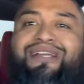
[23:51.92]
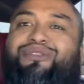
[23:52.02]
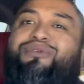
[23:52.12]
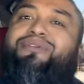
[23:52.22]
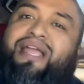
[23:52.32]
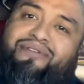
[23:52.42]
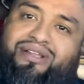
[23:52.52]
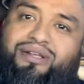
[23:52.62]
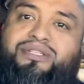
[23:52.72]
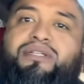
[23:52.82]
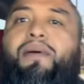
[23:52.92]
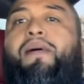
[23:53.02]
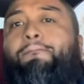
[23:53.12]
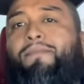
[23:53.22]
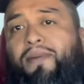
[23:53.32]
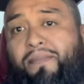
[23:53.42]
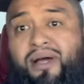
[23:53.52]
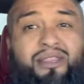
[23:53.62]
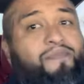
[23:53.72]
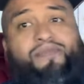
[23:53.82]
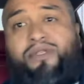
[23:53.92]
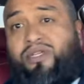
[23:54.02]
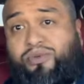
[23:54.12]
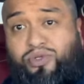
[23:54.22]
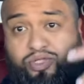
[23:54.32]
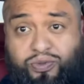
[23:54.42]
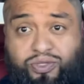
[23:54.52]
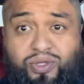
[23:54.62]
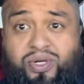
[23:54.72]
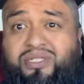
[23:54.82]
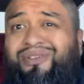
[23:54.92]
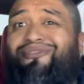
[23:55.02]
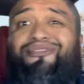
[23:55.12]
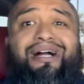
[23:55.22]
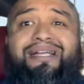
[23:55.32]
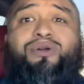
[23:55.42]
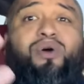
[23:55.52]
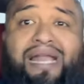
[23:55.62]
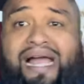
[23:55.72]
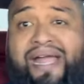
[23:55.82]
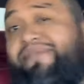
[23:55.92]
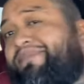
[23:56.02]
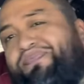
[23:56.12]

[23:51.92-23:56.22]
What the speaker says: vato. Eight videos per month. So YouTube shorts, fucking go live.